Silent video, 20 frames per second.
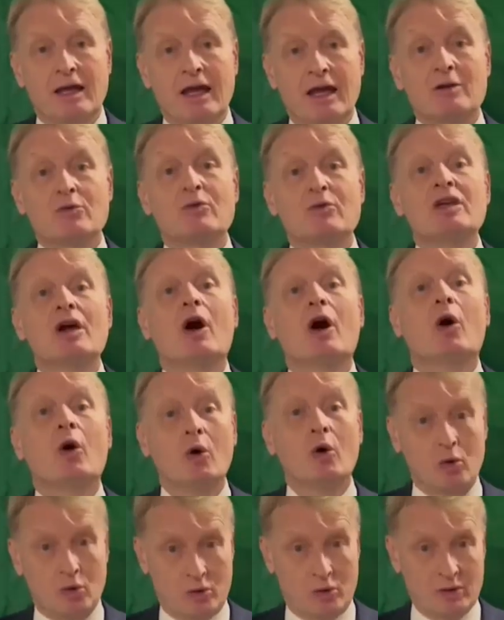And we
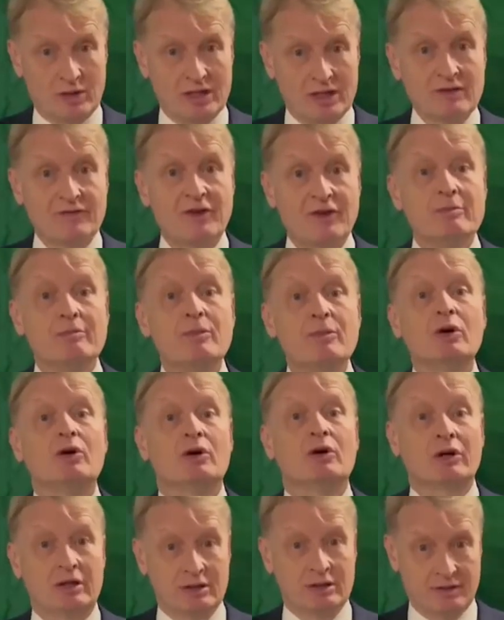owe even
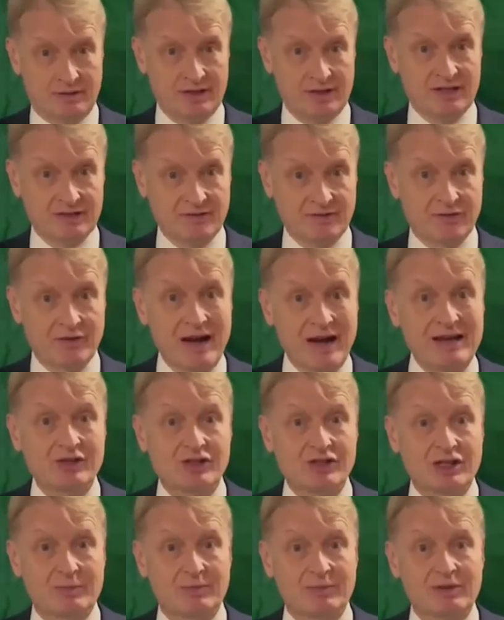more this
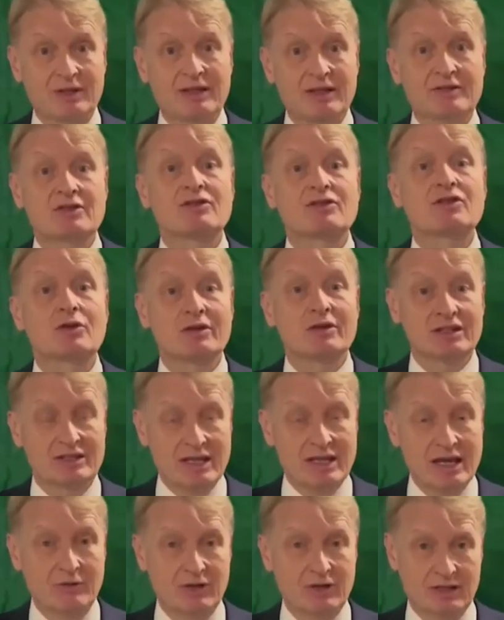friendship, this
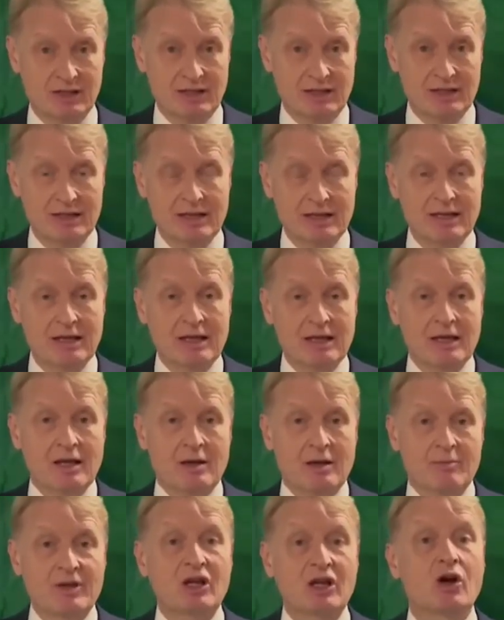solidarity,
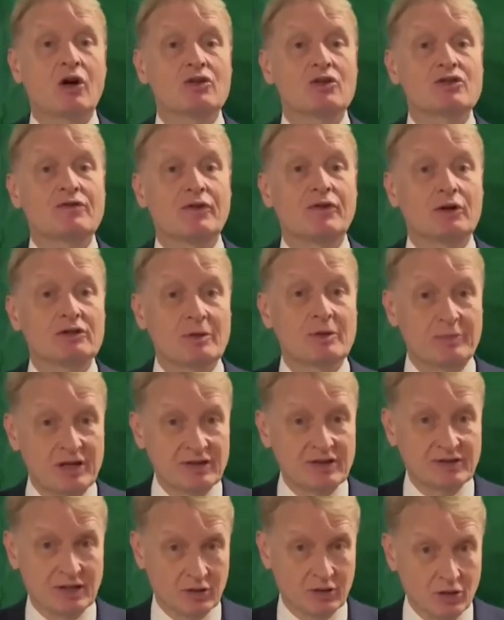because of all the
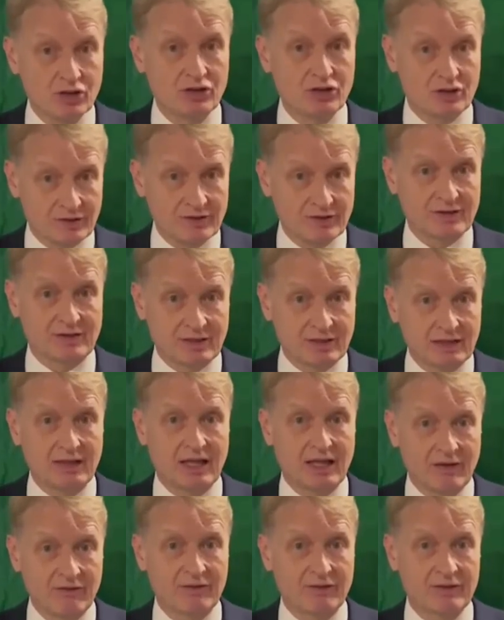persecutions that
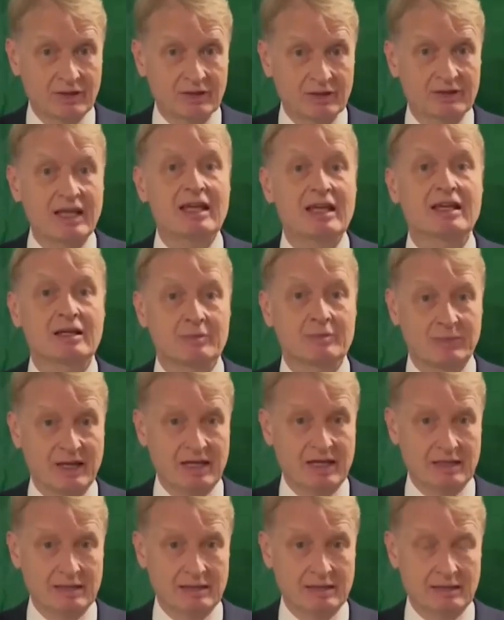have taken
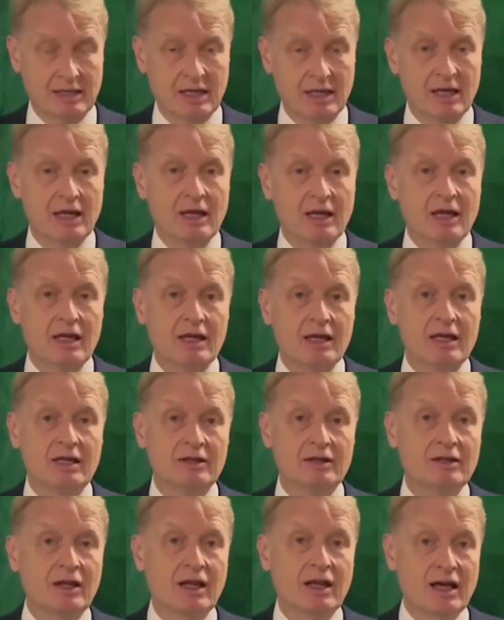place
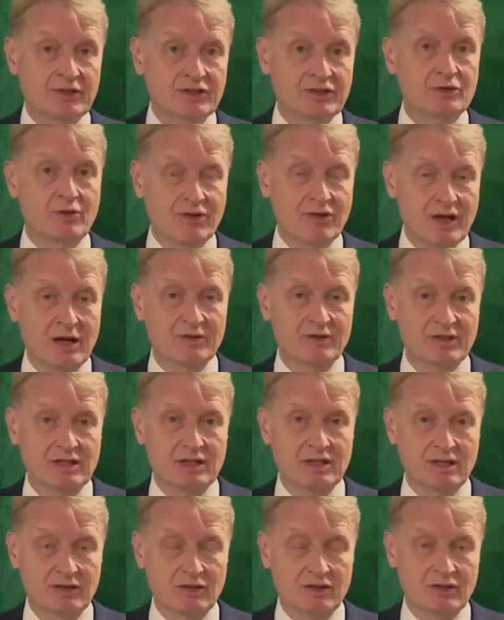in the last
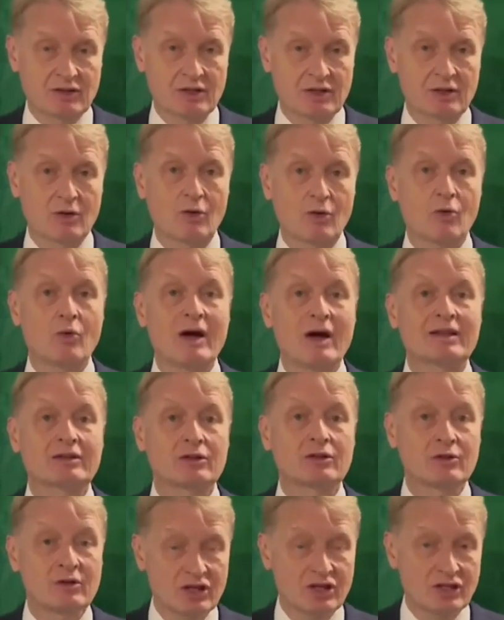2,000 years when
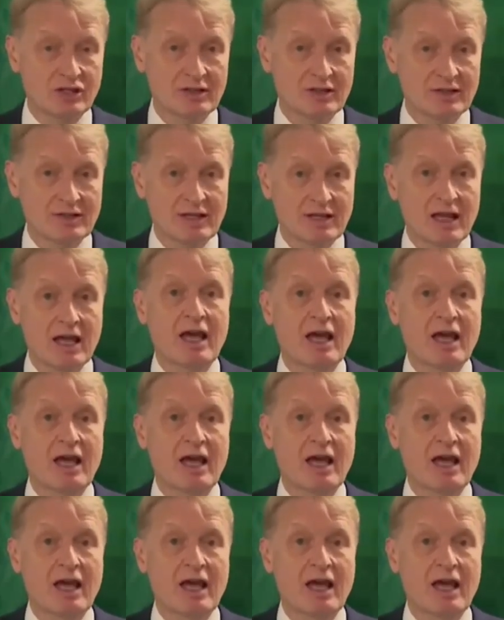Christians